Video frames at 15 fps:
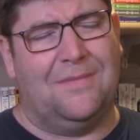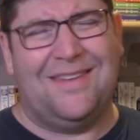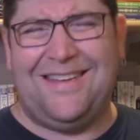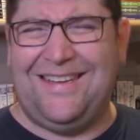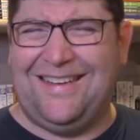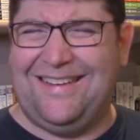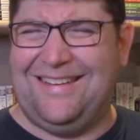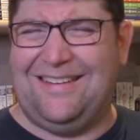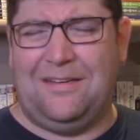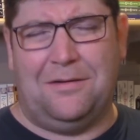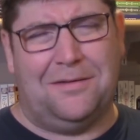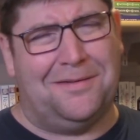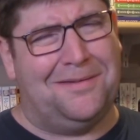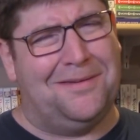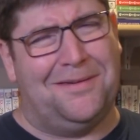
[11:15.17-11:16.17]
Yeah,
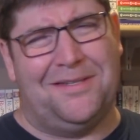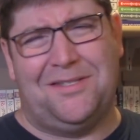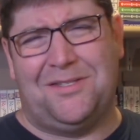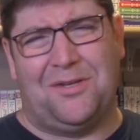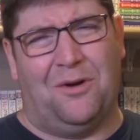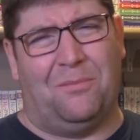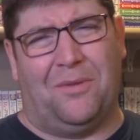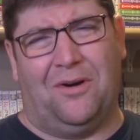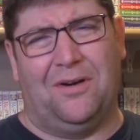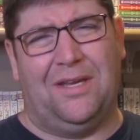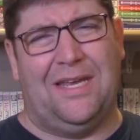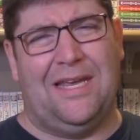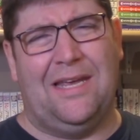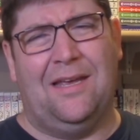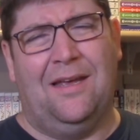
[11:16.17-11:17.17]
oh, it's so
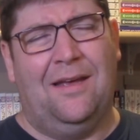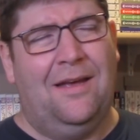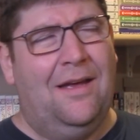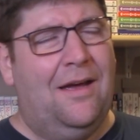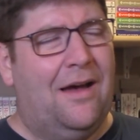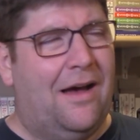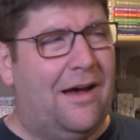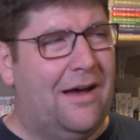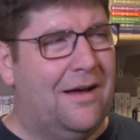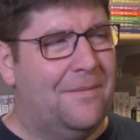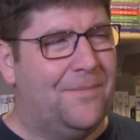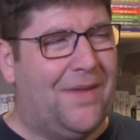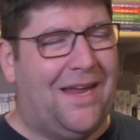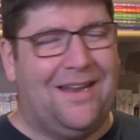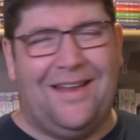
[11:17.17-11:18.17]
murky.
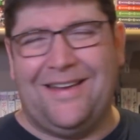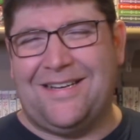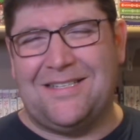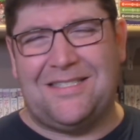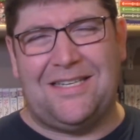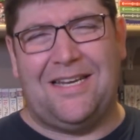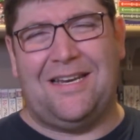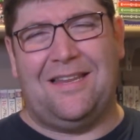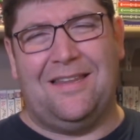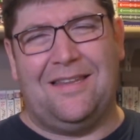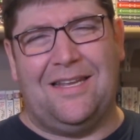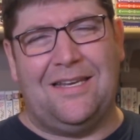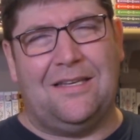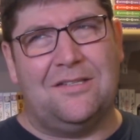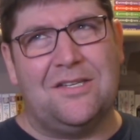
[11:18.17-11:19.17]
And like I said,
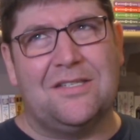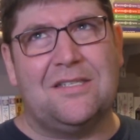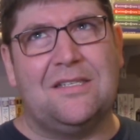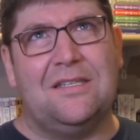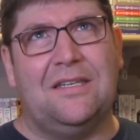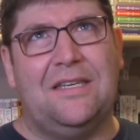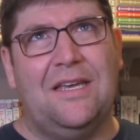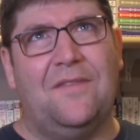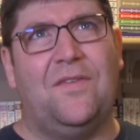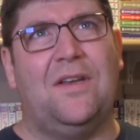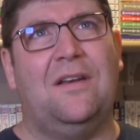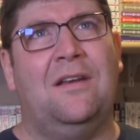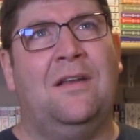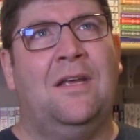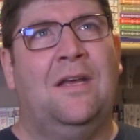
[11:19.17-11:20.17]
like, just
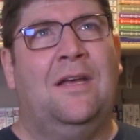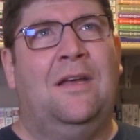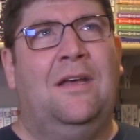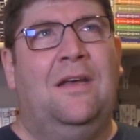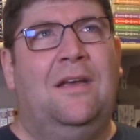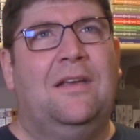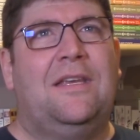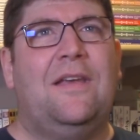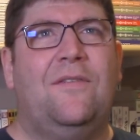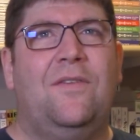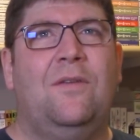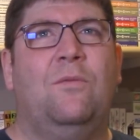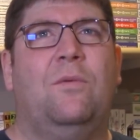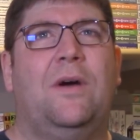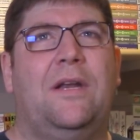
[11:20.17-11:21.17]
given
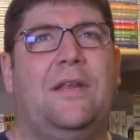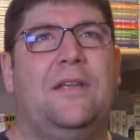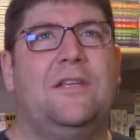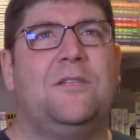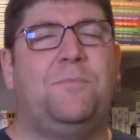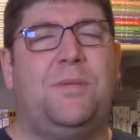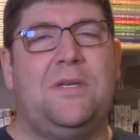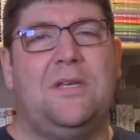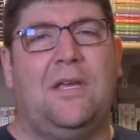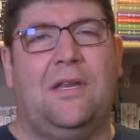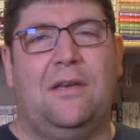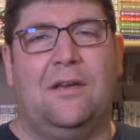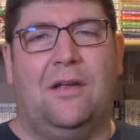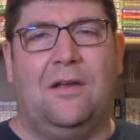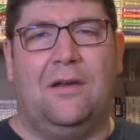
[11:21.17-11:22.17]
what is
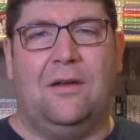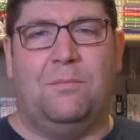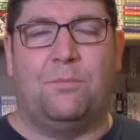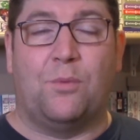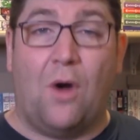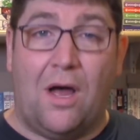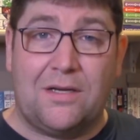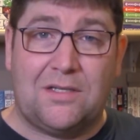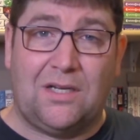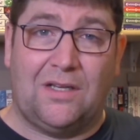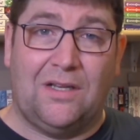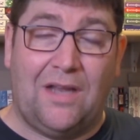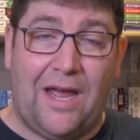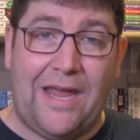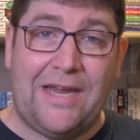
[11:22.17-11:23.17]
being brought to
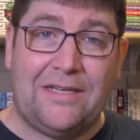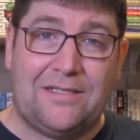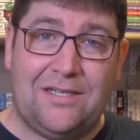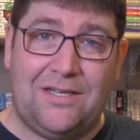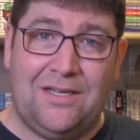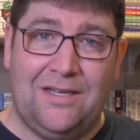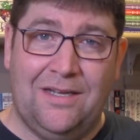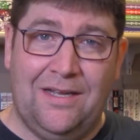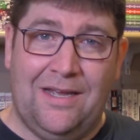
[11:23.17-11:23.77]
light